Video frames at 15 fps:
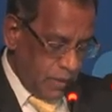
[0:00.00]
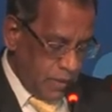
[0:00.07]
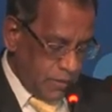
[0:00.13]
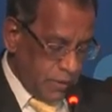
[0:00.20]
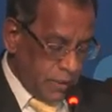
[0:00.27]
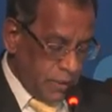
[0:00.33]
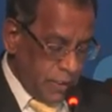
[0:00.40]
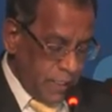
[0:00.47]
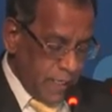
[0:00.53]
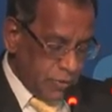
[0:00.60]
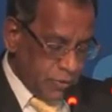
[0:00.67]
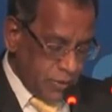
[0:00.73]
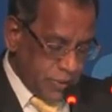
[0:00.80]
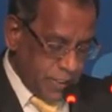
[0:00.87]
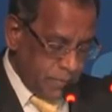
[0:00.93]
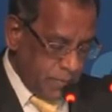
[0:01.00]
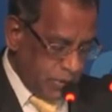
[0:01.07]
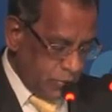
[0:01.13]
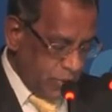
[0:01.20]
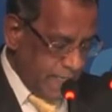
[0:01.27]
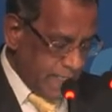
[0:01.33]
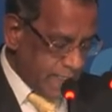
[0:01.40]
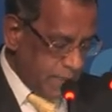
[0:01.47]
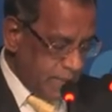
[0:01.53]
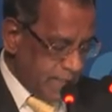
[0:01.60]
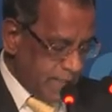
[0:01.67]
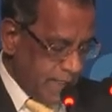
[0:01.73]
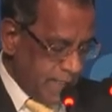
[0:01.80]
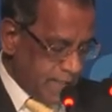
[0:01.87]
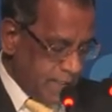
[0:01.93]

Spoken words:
The relationship between SMEs and